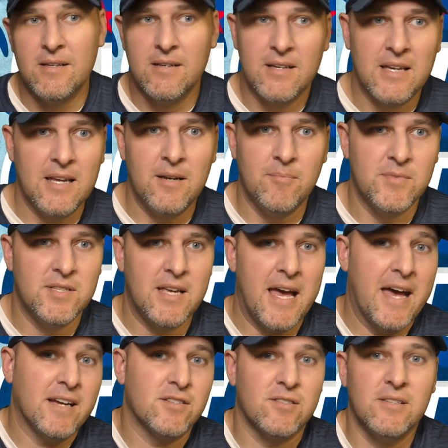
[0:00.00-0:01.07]
get him to
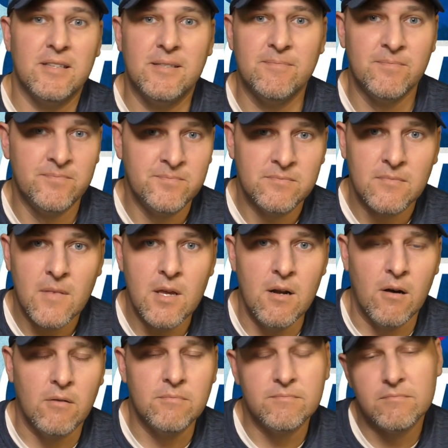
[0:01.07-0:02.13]
actually, you
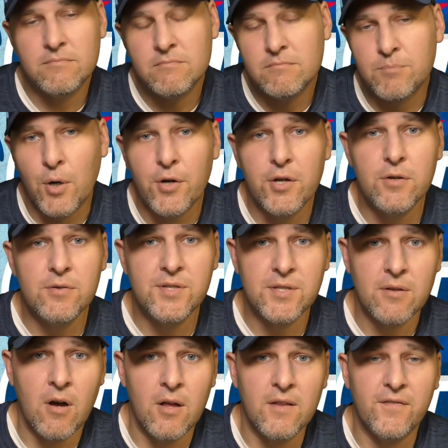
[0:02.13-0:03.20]
know, produce
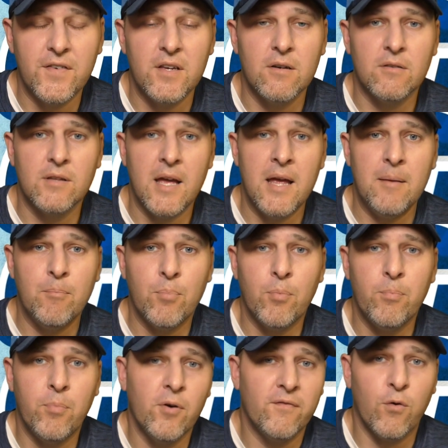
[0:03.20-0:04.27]
on the field and
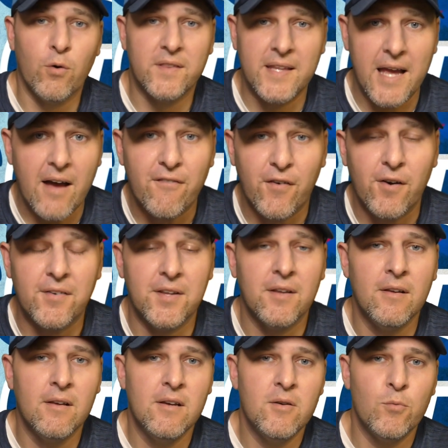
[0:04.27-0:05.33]
put forth the effort,
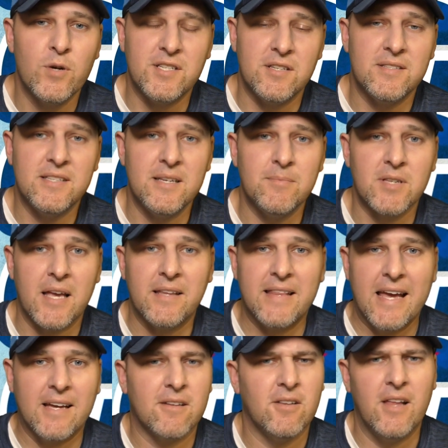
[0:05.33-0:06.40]
which it seems like
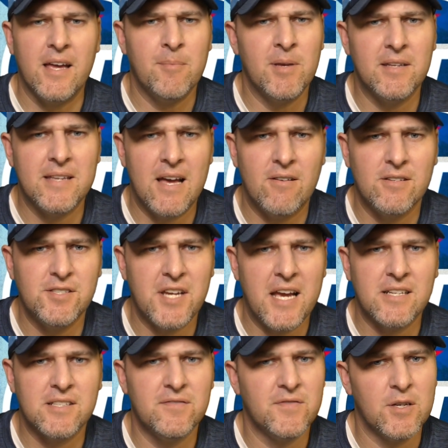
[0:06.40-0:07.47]
that climate down in
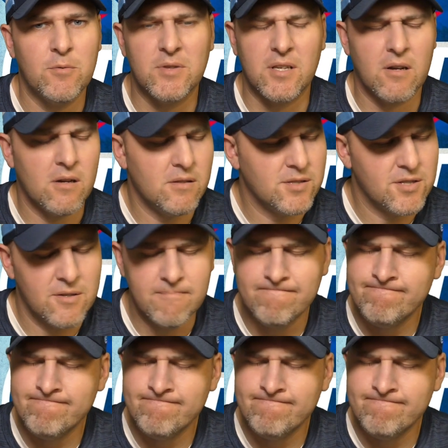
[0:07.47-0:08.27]
Jacksonville with the culture,